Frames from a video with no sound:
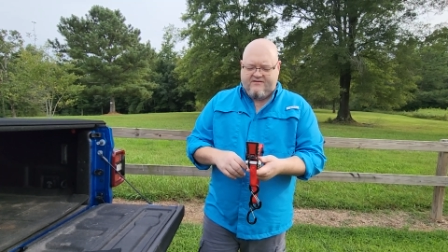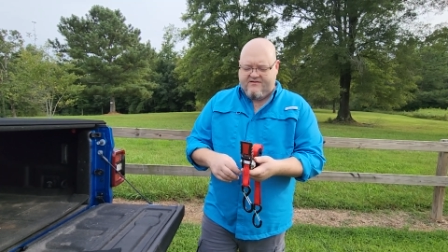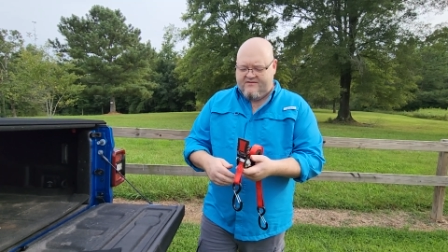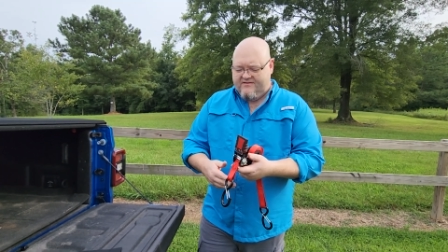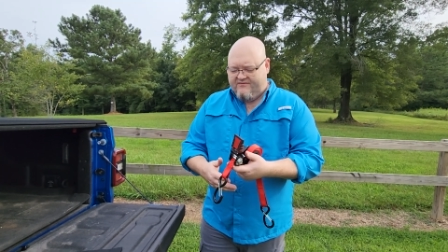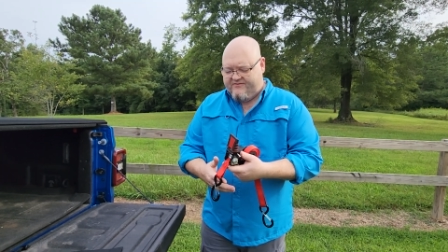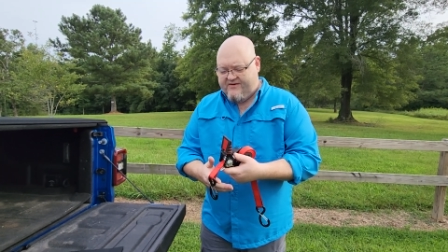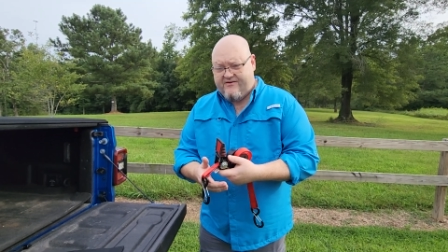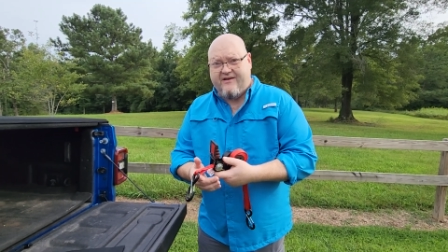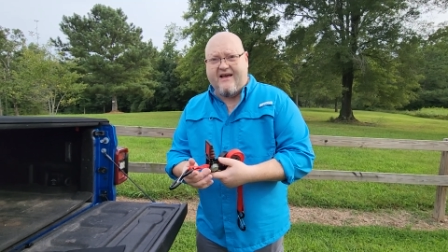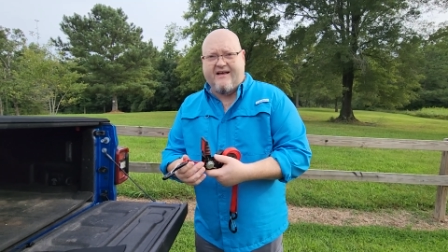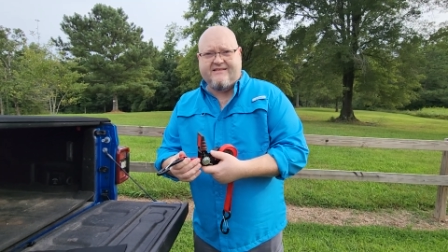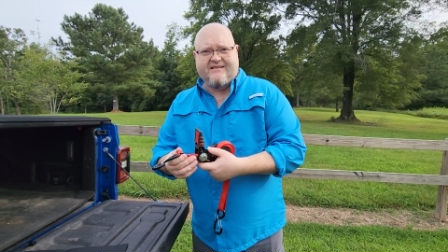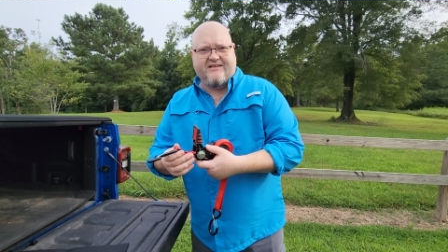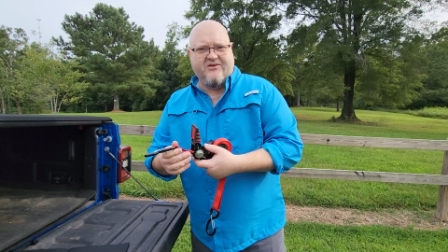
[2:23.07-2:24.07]
uh, for you
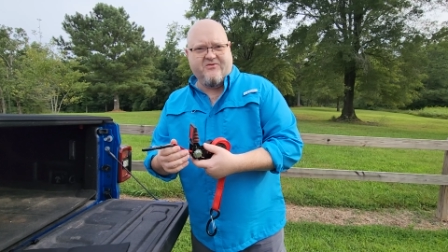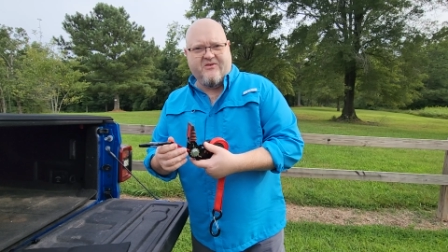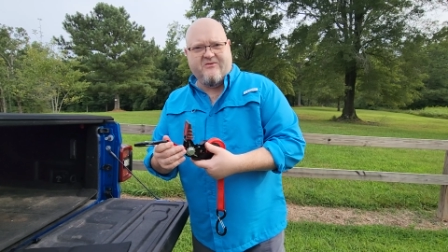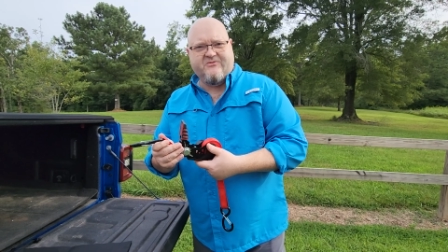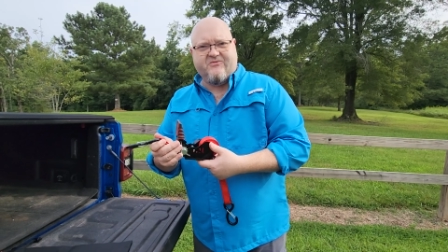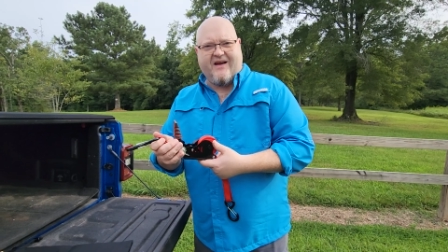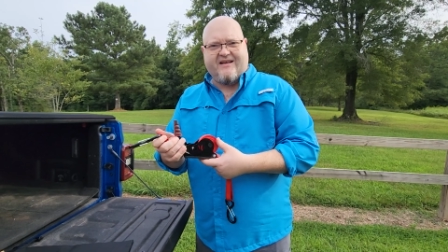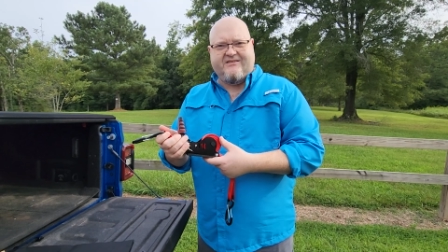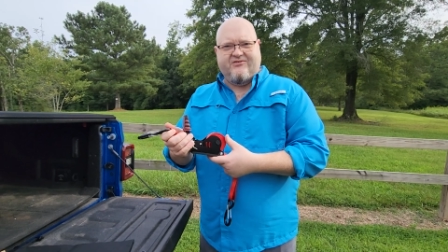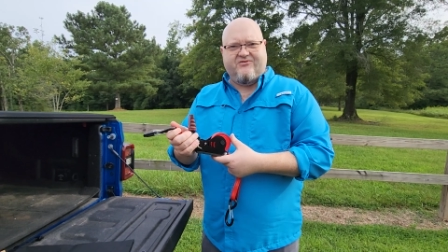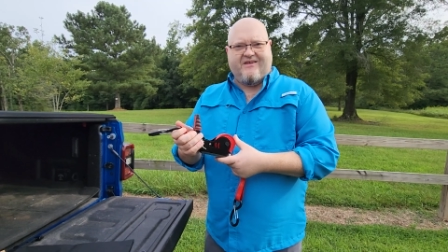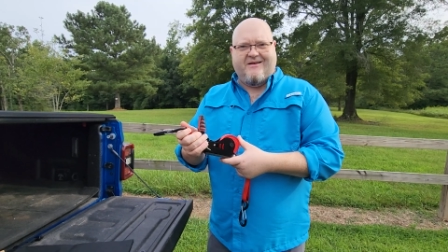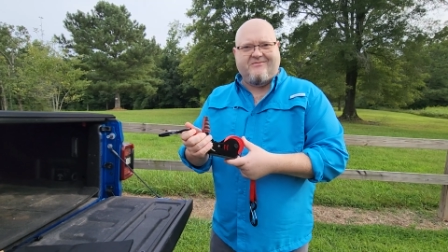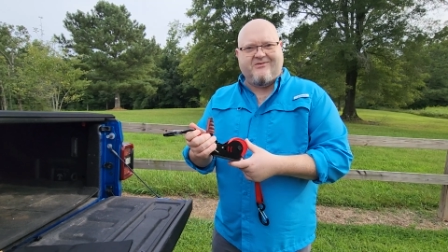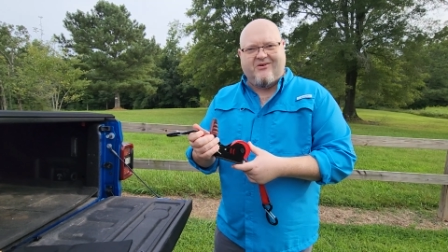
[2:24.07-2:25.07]
guys that don't use ratchet
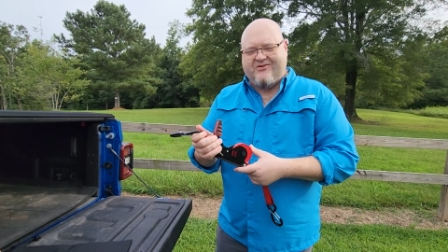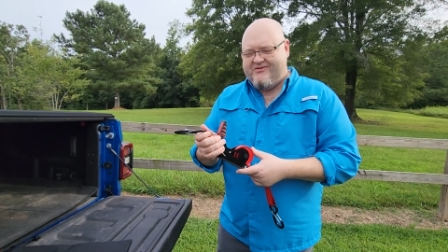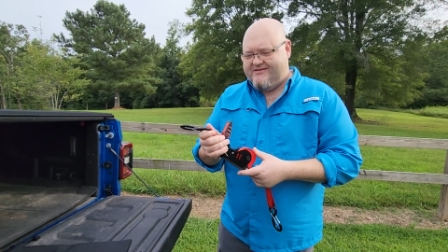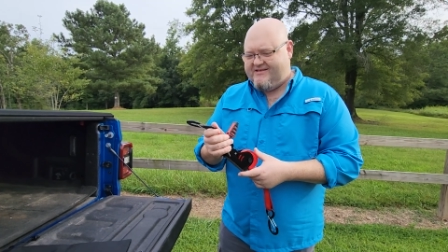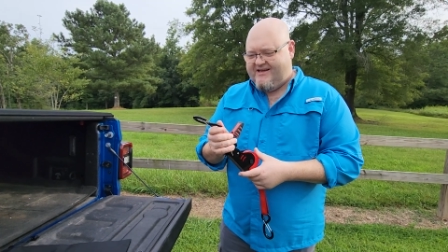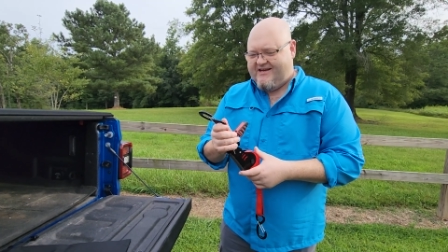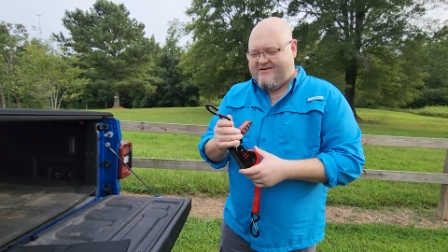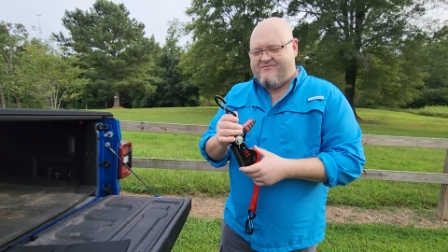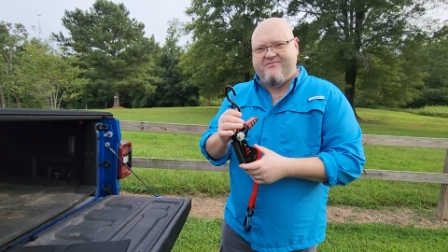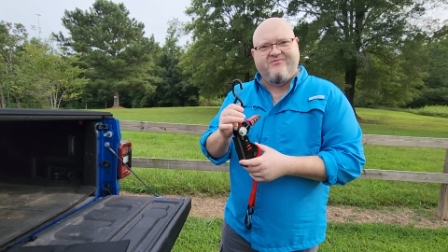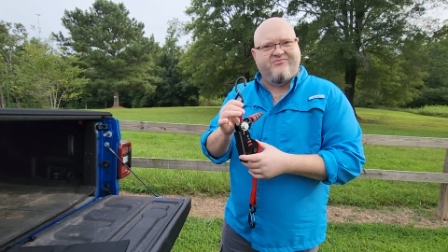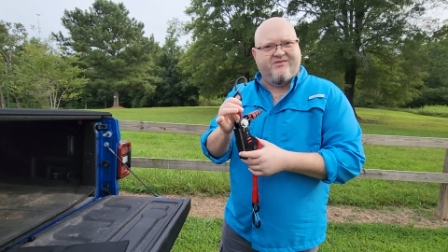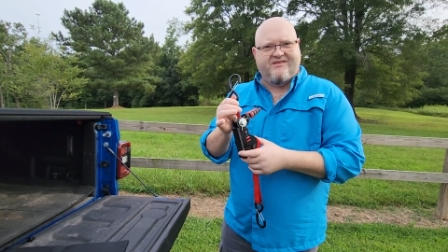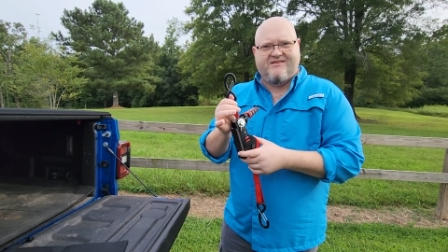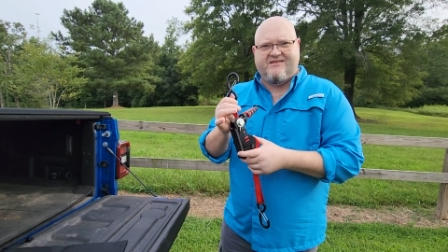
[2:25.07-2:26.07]
straps all the time,
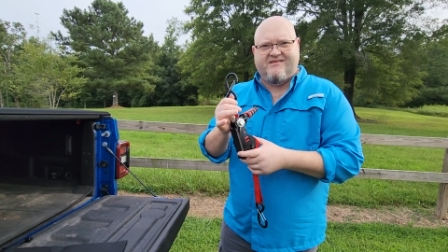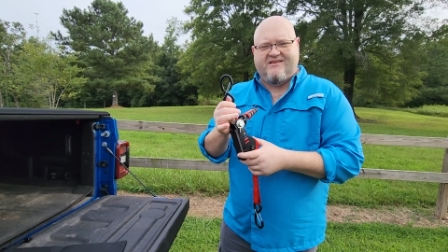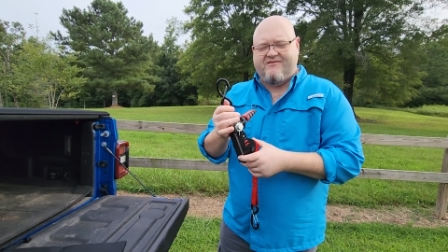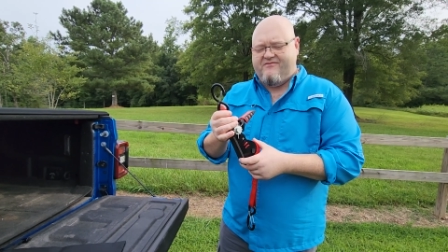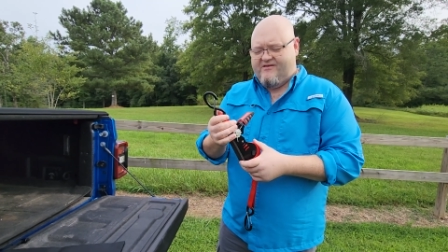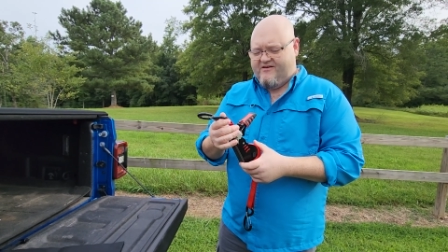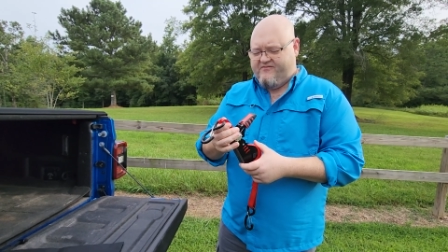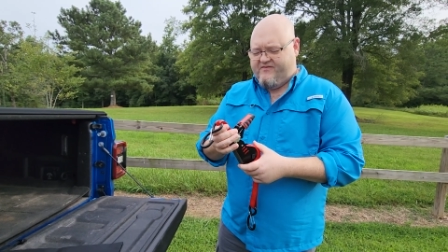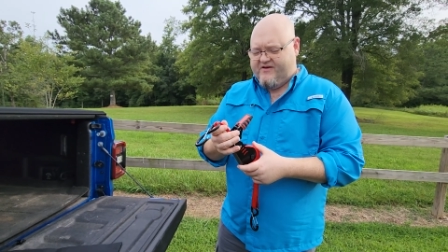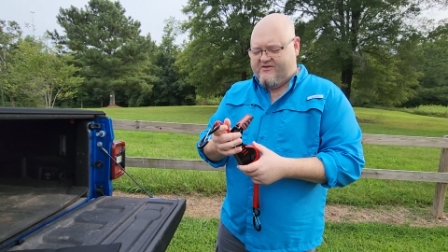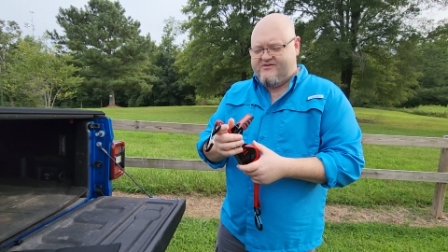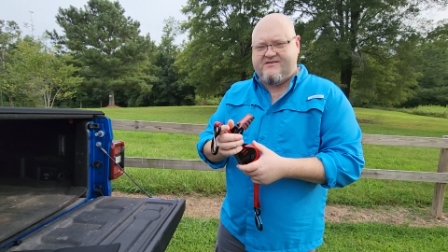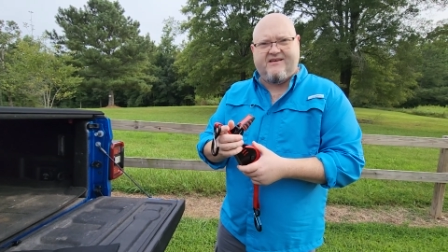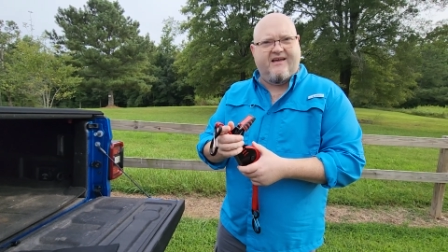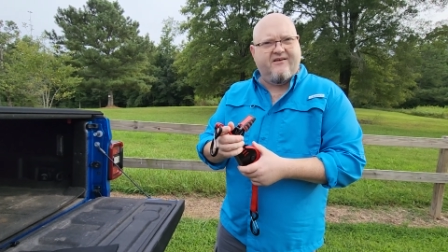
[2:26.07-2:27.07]
this is a, a
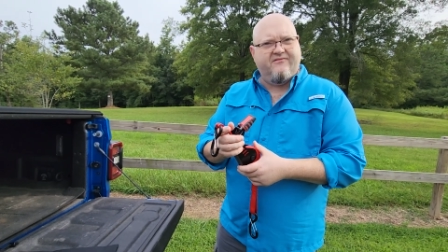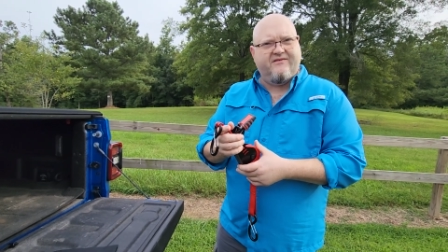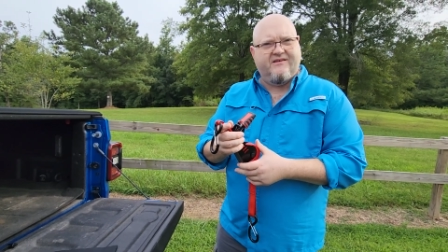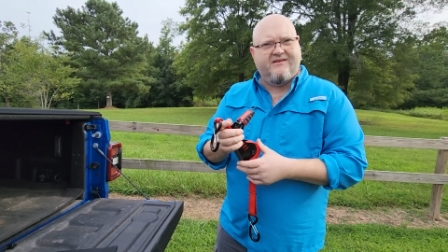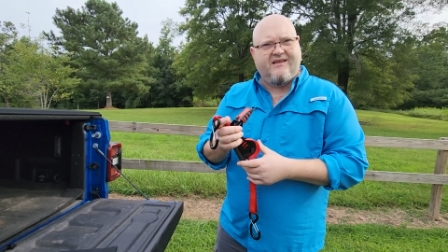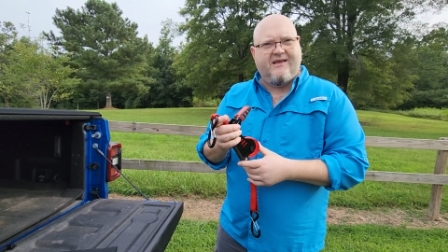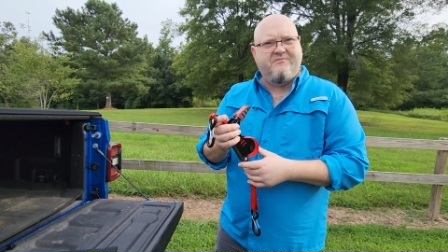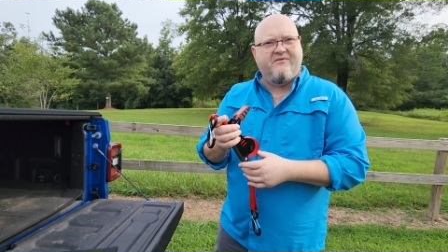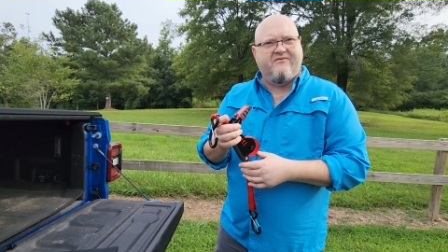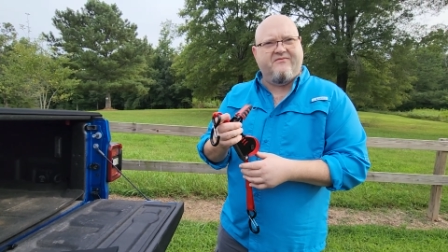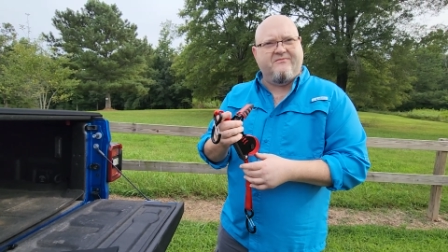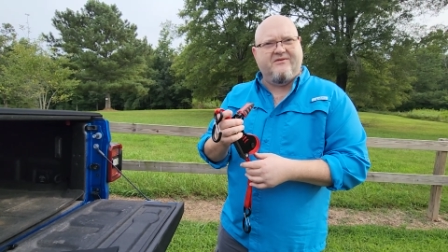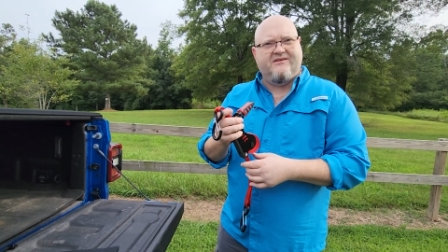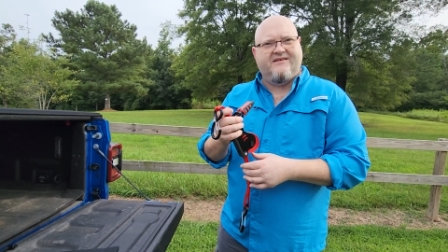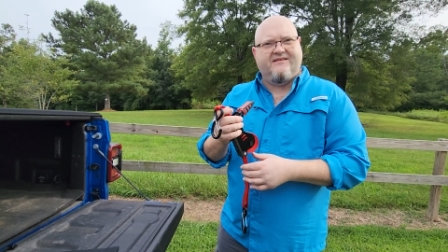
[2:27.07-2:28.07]
fail safe to keep you
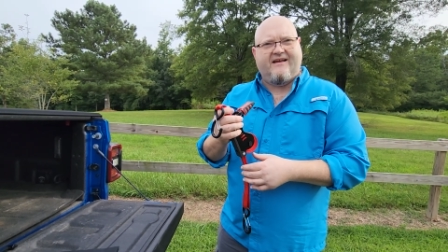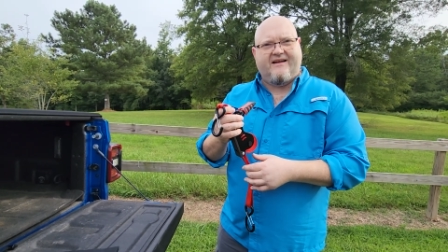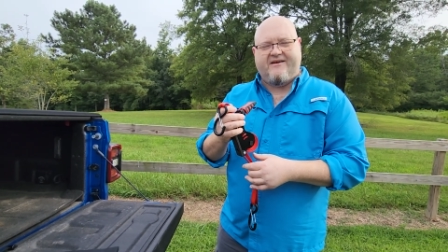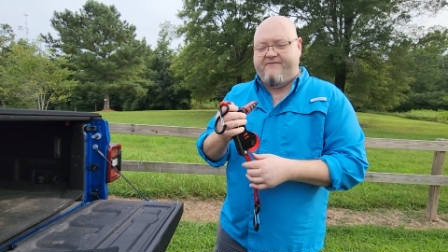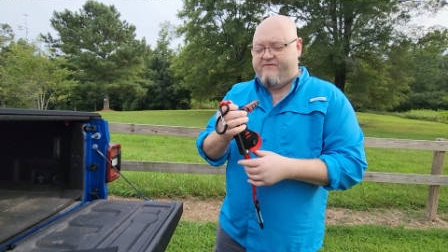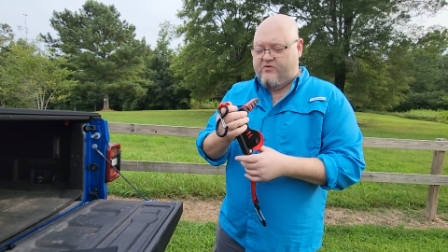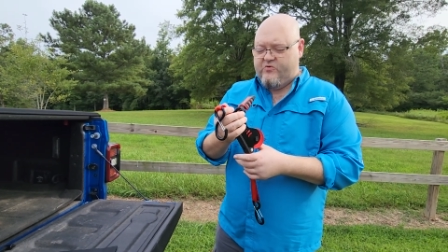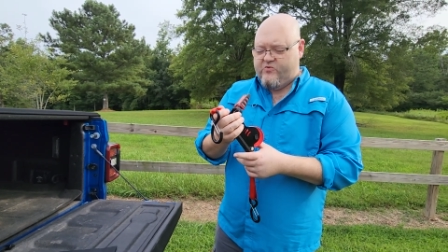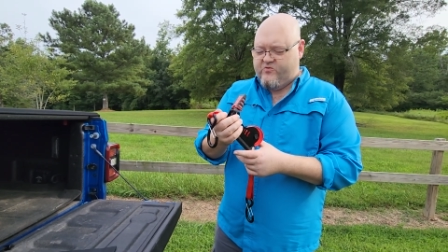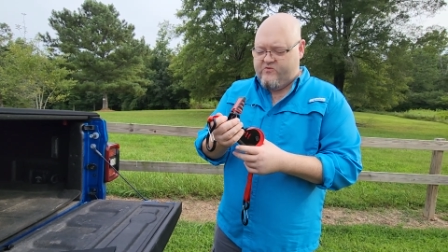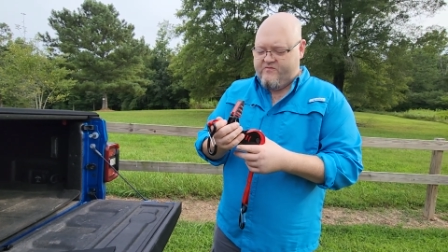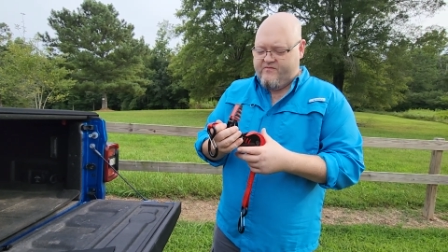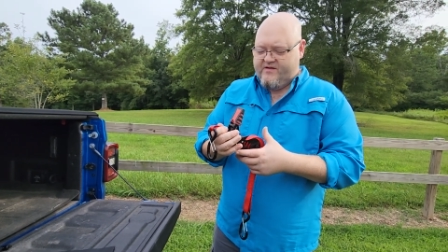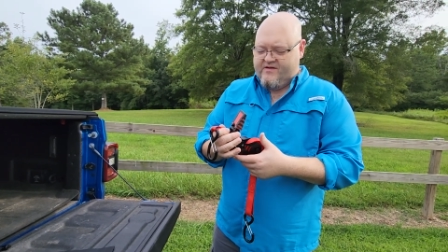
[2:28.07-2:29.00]
from looking like a fool.